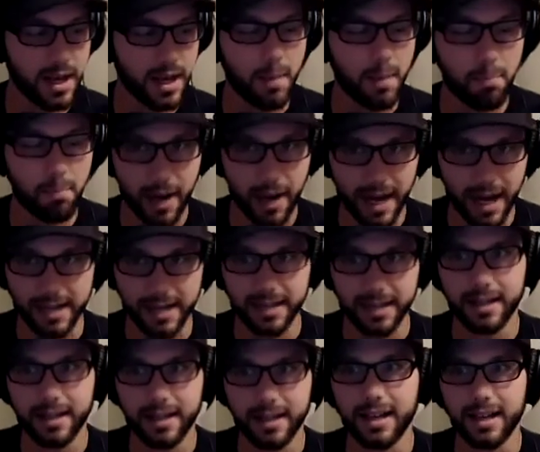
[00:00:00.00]
But
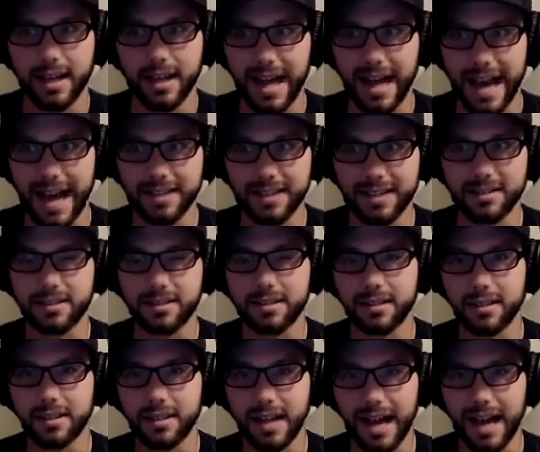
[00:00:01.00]
it has
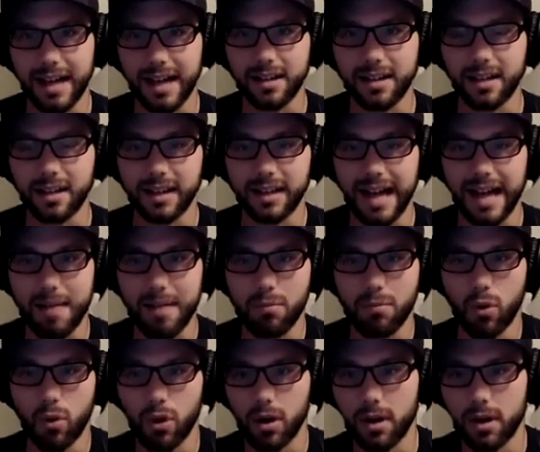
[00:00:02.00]
gotten a lot
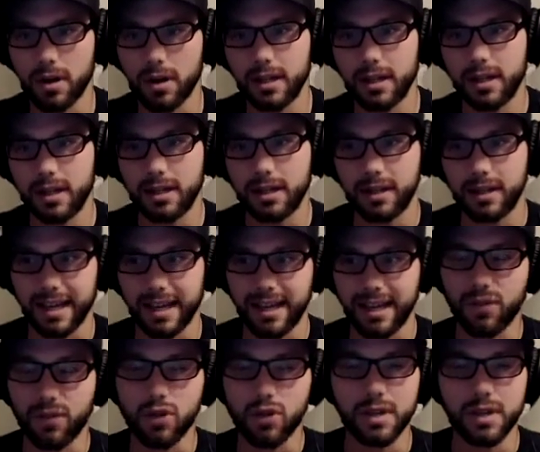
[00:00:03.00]
more, like
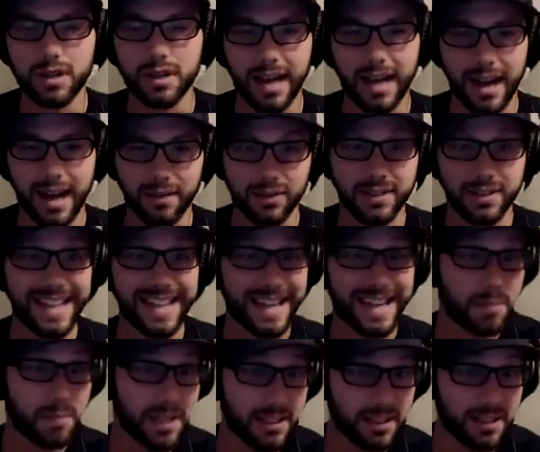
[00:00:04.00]
if you can have
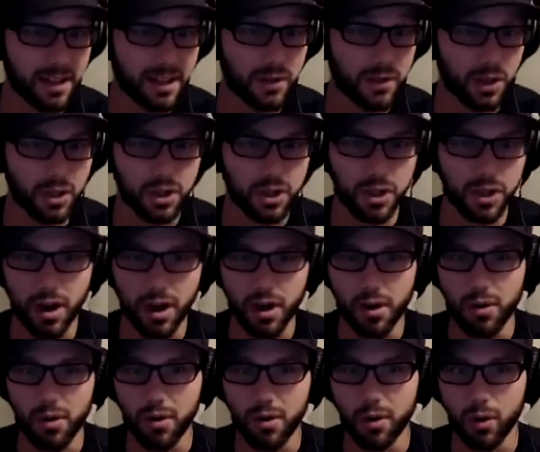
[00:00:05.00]
segments of your
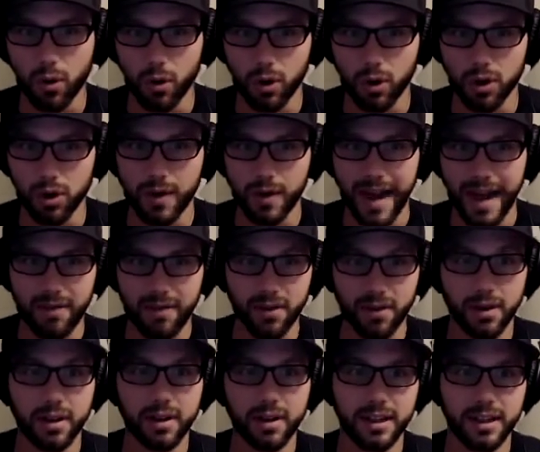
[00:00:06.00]
show, or you have
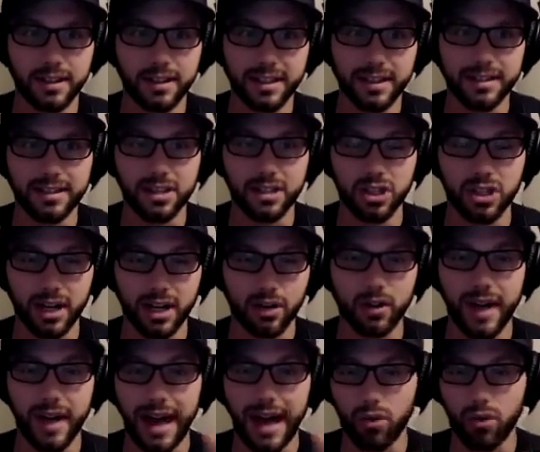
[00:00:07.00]
at least a
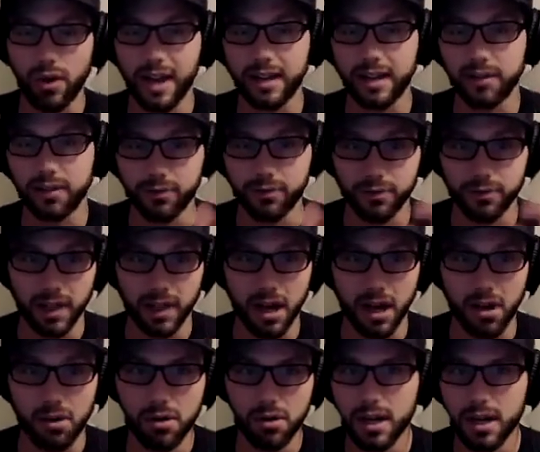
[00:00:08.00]
general outline of
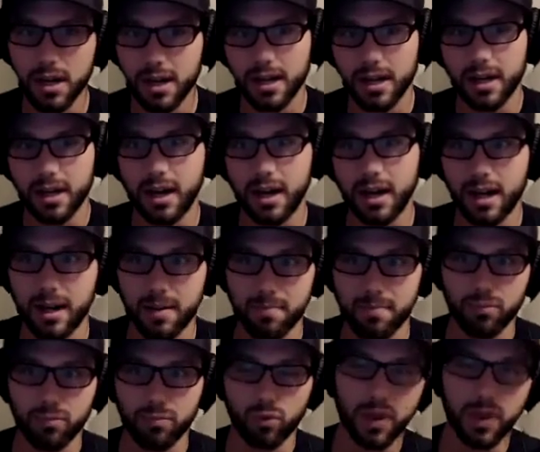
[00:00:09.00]
flow
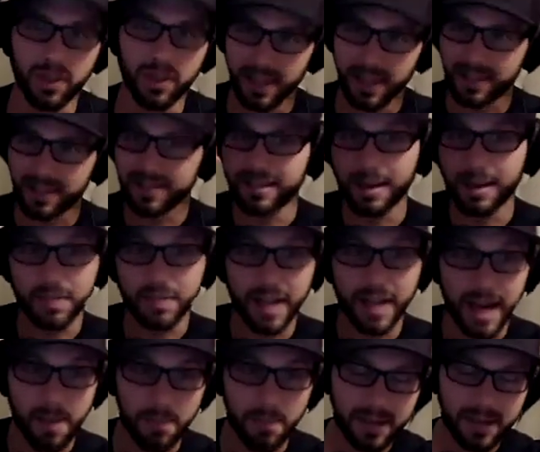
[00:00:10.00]
with like
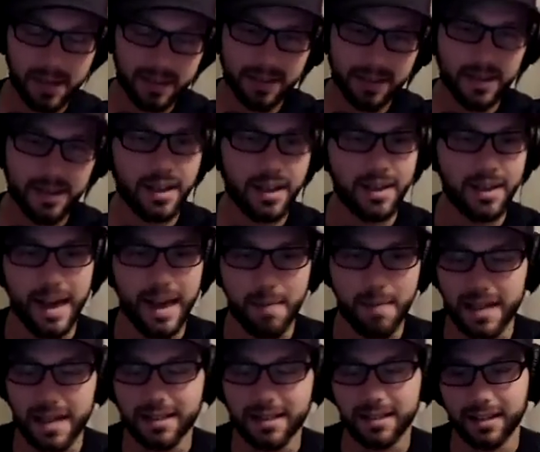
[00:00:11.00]
subtopics, that
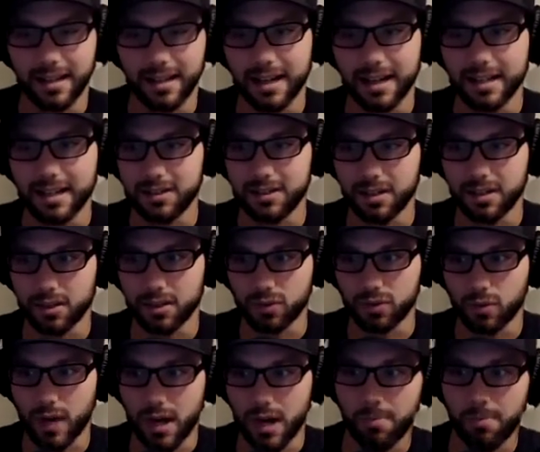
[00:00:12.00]
makes it a lot easier as
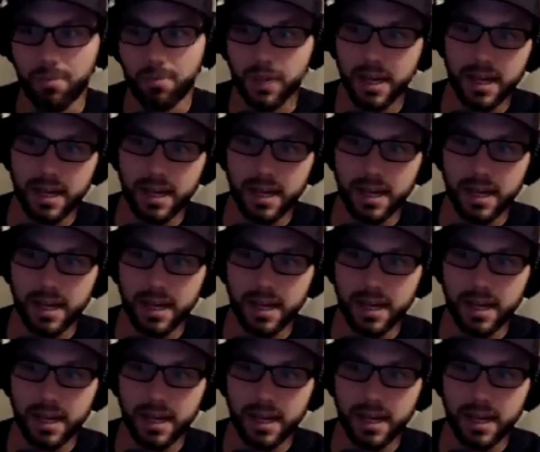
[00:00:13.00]
well.